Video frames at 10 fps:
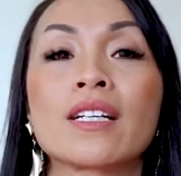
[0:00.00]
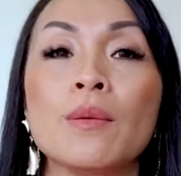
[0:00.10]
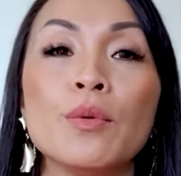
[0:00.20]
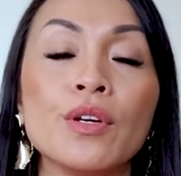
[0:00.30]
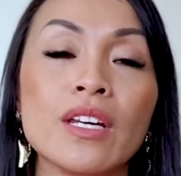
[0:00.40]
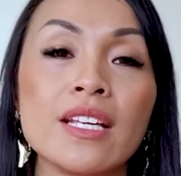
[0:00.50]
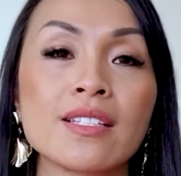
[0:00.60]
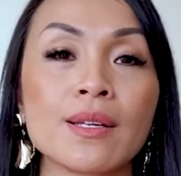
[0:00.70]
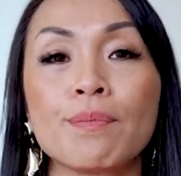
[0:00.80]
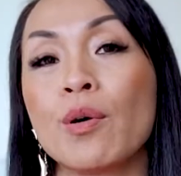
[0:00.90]
community
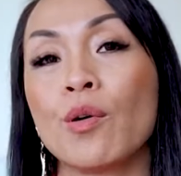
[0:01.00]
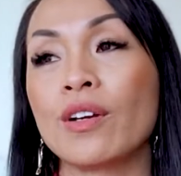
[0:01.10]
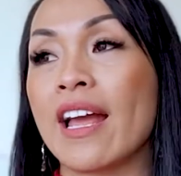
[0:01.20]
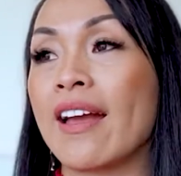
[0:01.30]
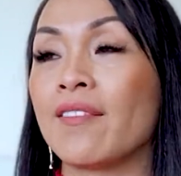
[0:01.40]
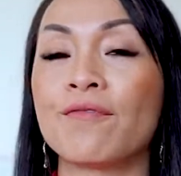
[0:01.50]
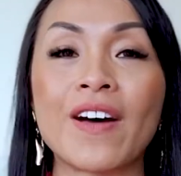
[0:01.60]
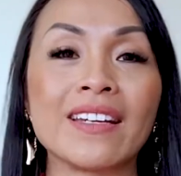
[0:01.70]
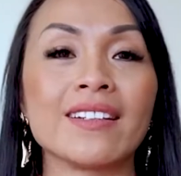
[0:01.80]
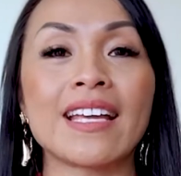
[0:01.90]
support, and
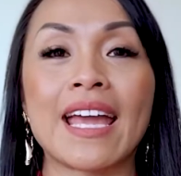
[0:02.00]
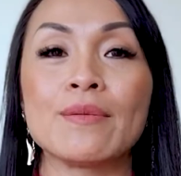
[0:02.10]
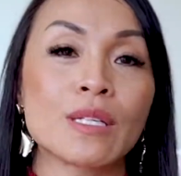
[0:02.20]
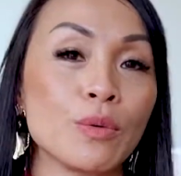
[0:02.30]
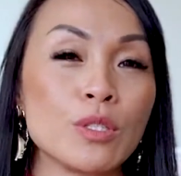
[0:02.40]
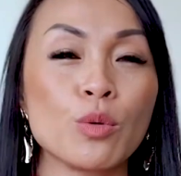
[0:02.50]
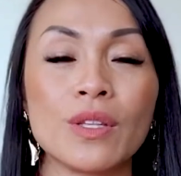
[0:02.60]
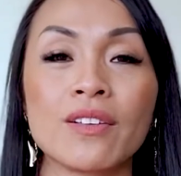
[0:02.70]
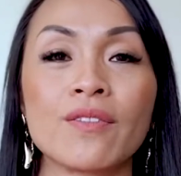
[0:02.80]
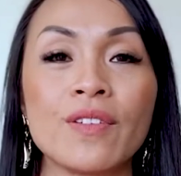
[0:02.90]
fun games that we do
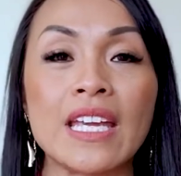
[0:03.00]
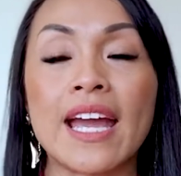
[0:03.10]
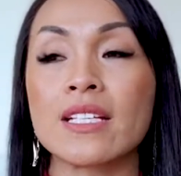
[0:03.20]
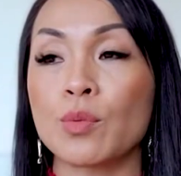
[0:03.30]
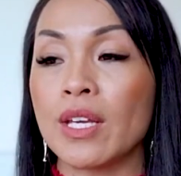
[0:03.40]
with the VAs.